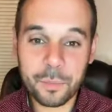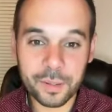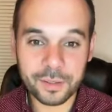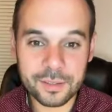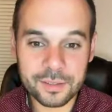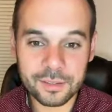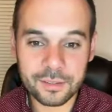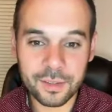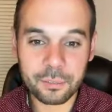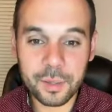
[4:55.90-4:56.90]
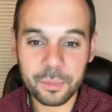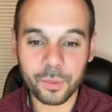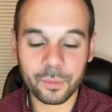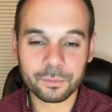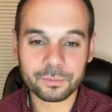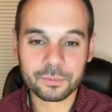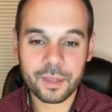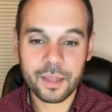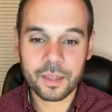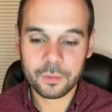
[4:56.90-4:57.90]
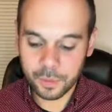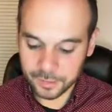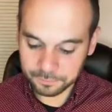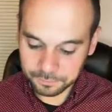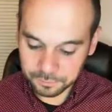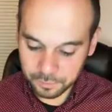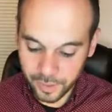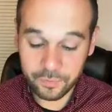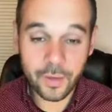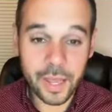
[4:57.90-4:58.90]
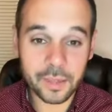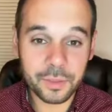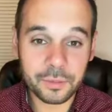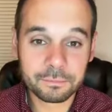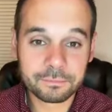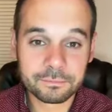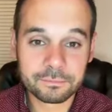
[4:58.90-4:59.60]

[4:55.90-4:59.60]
weapons, people. But by faith,